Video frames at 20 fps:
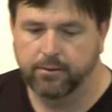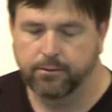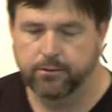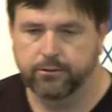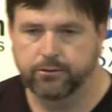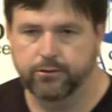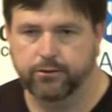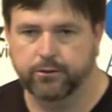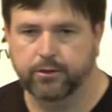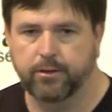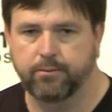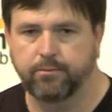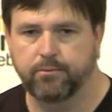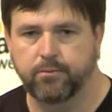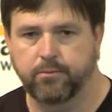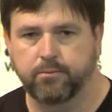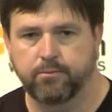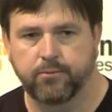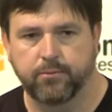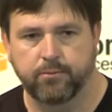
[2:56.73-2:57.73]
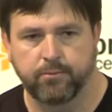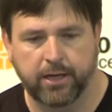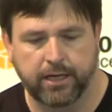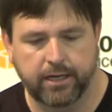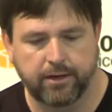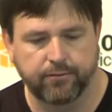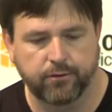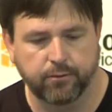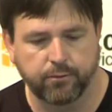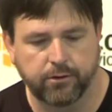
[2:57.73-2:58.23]
We're talking
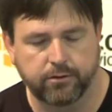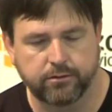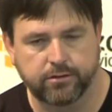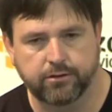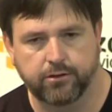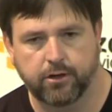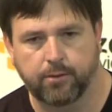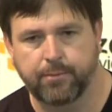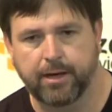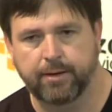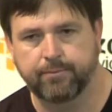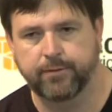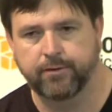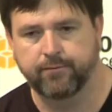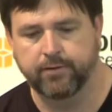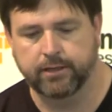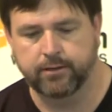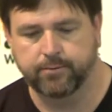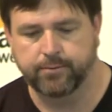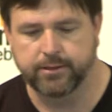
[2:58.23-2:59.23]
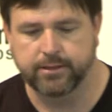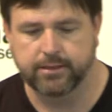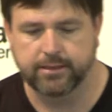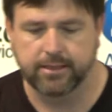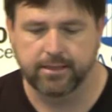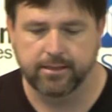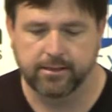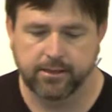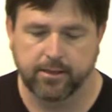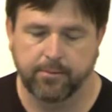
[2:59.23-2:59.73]
many of the world's top app developers.
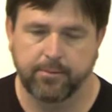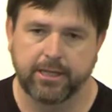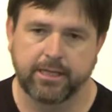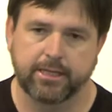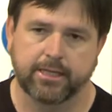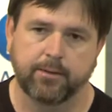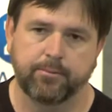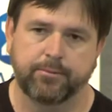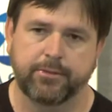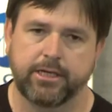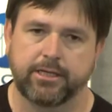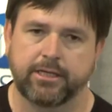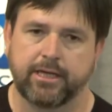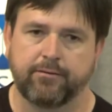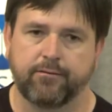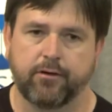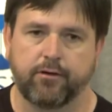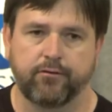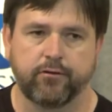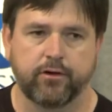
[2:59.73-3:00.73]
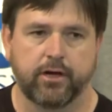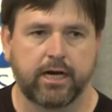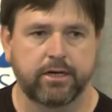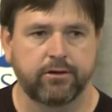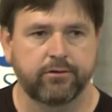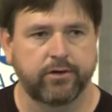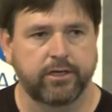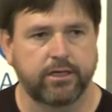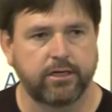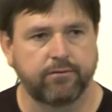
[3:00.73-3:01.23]
Some of these companies have over
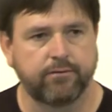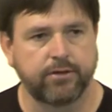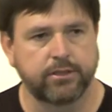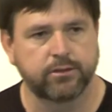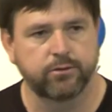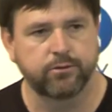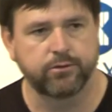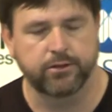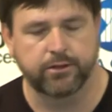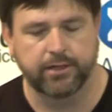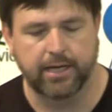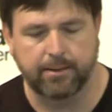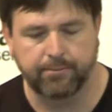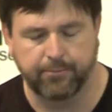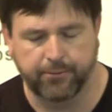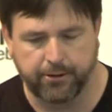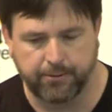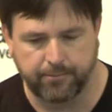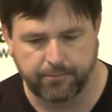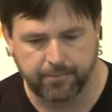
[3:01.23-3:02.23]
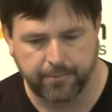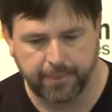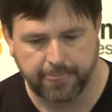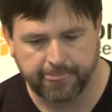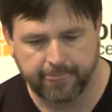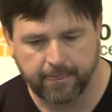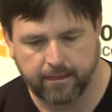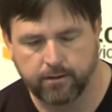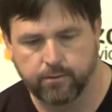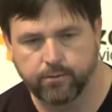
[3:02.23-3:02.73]
100 individuals on Appbot.
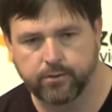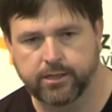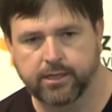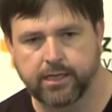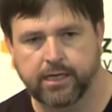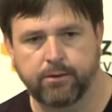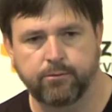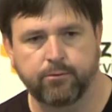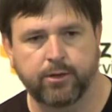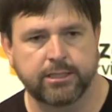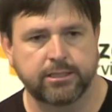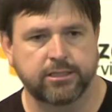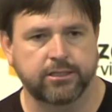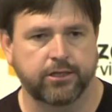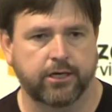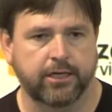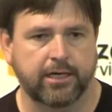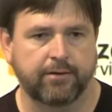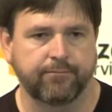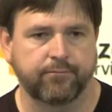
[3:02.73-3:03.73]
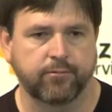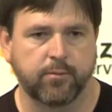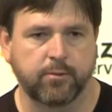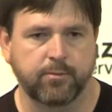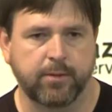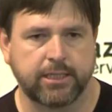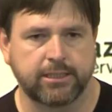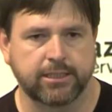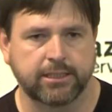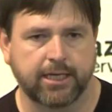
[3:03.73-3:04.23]
We see one sign up from a
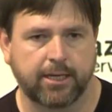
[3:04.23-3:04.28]
major